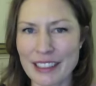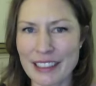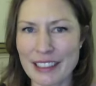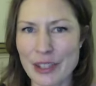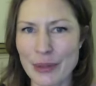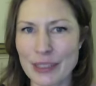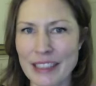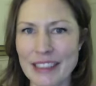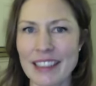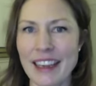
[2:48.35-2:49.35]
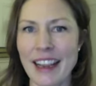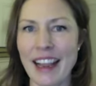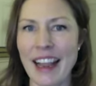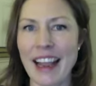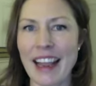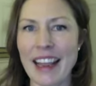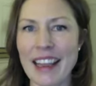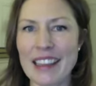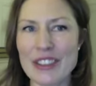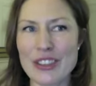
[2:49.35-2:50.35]
into it
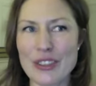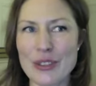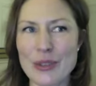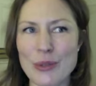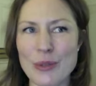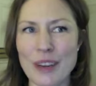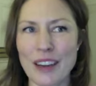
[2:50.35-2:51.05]
and to